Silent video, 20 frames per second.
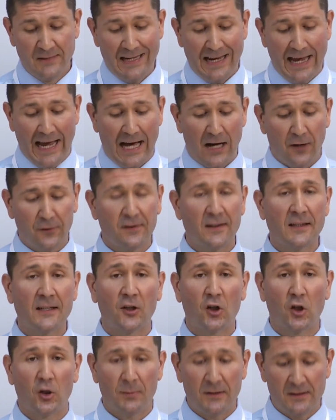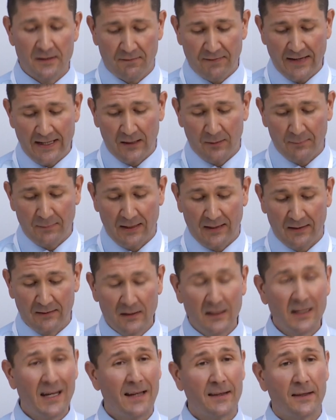Housing and Urban Development,
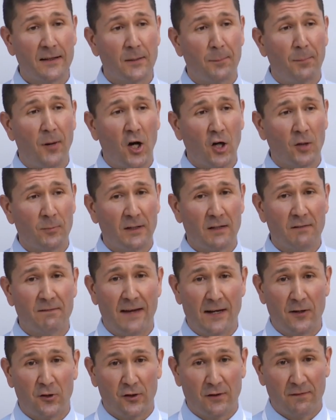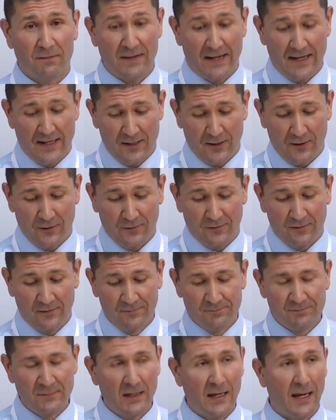and the Department of Veteran Affairs,
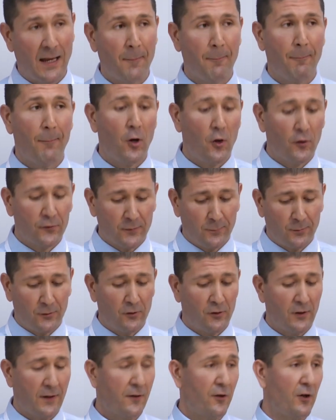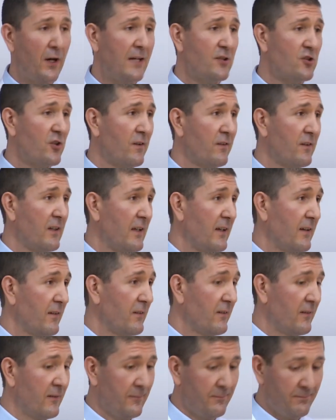and multiple other
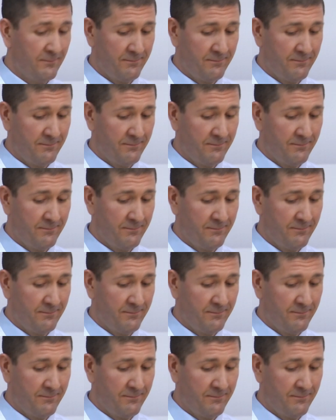agencies.